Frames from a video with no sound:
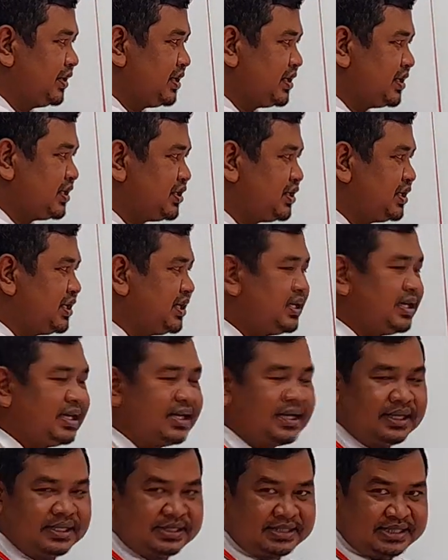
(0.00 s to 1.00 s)

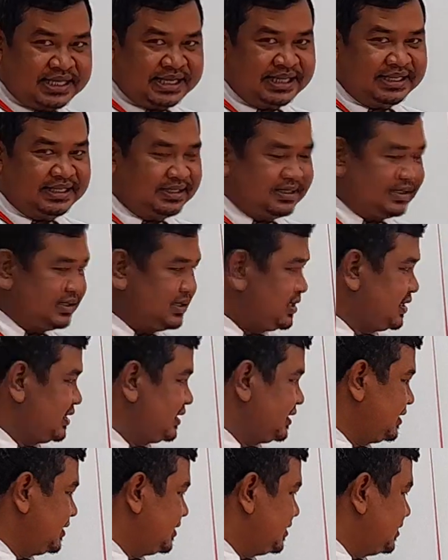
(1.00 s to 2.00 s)
C, a tent.
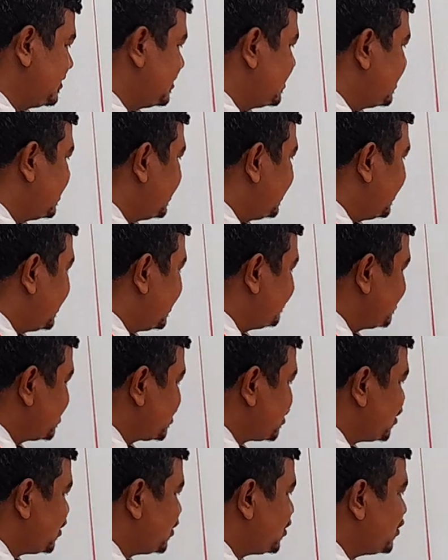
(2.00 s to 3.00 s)
And number
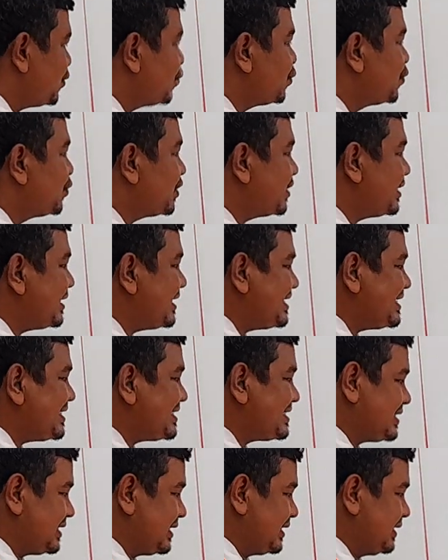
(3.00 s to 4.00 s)
2, what
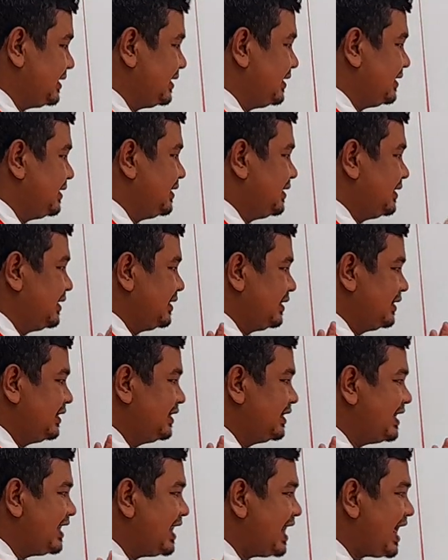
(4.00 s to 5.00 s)
is
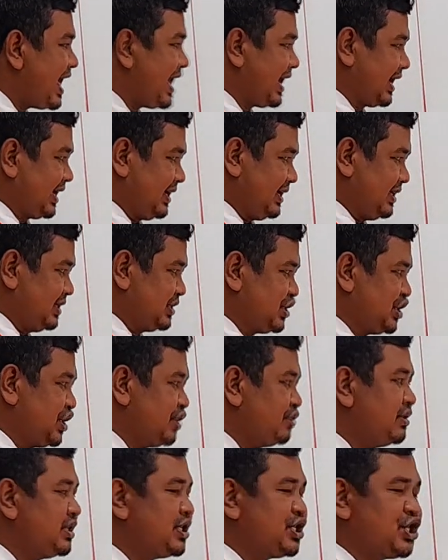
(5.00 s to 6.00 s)
the next
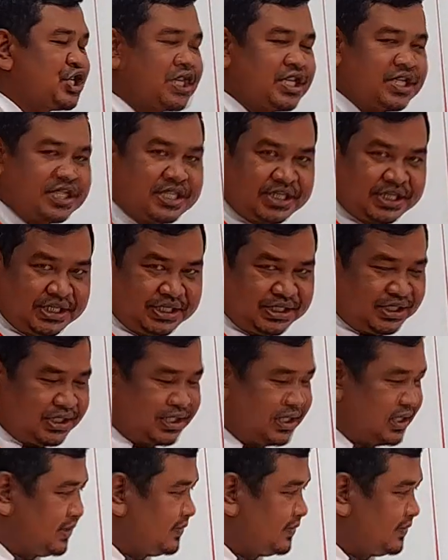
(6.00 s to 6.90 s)
to the dresses?